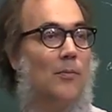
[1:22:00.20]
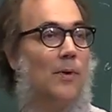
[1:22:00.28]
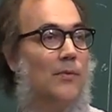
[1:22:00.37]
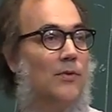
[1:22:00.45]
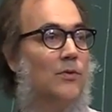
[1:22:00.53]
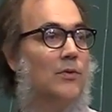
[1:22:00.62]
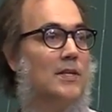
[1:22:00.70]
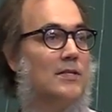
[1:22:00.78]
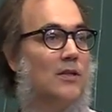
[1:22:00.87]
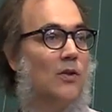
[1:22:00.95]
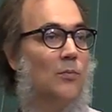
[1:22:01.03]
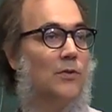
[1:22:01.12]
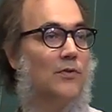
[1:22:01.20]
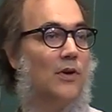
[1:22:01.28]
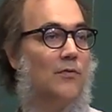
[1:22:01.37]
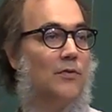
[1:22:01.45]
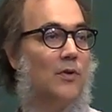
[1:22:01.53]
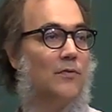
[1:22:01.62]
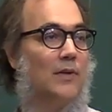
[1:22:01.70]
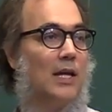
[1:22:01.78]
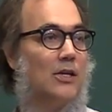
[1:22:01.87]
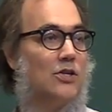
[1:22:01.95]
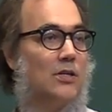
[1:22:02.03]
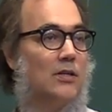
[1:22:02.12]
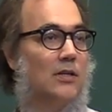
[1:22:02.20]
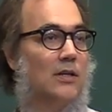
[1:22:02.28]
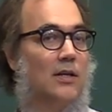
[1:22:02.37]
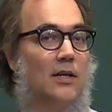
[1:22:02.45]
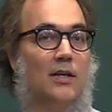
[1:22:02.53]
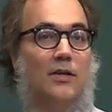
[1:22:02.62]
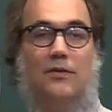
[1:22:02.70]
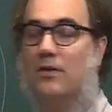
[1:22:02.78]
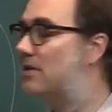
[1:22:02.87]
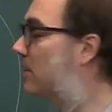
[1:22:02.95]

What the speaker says: back to this global surface of section. So this